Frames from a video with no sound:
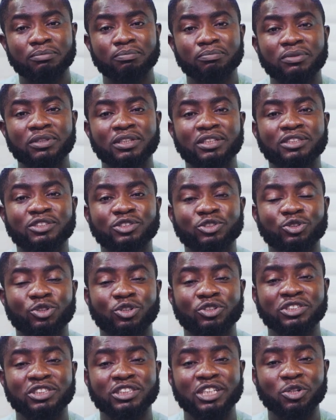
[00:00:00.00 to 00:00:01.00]
please
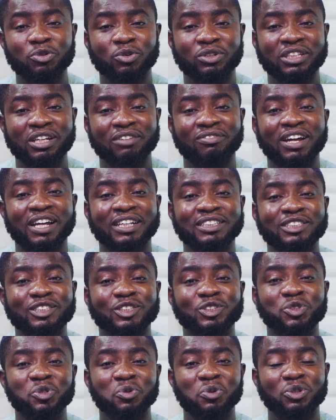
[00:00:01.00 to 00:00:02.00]
cross-check whatever it
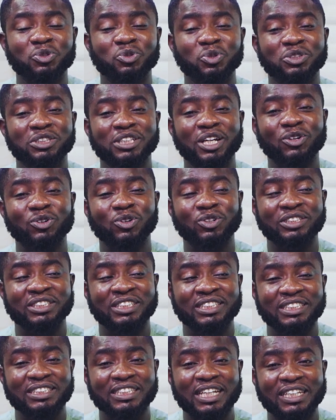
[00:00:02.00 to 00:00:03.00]
is you want to check on
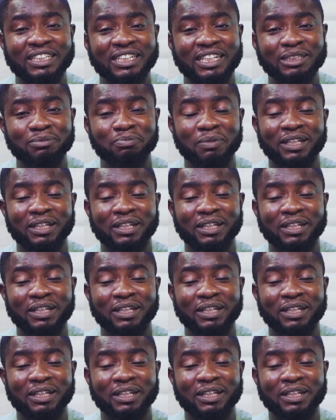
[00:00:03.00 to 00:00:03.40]
the internet